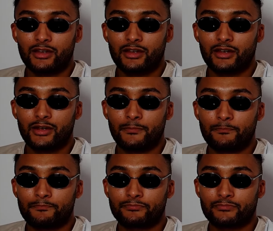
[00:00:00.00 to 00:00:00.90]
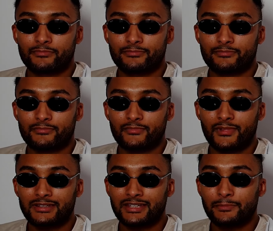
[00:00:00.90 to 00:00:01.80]
And
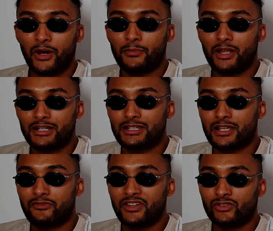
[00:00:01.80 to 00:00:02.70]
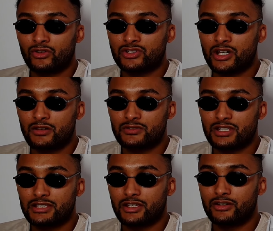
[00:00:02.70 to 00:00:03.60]
the bottom line is, I think Don Charles
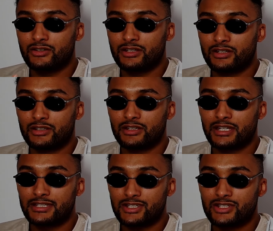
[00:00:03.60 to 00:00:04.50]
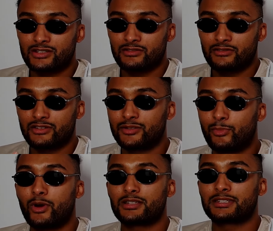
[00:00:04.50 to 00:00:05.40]
is a good addition to
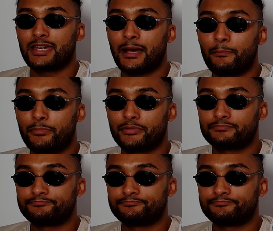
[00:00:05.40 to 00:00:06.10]
Dubois' camp.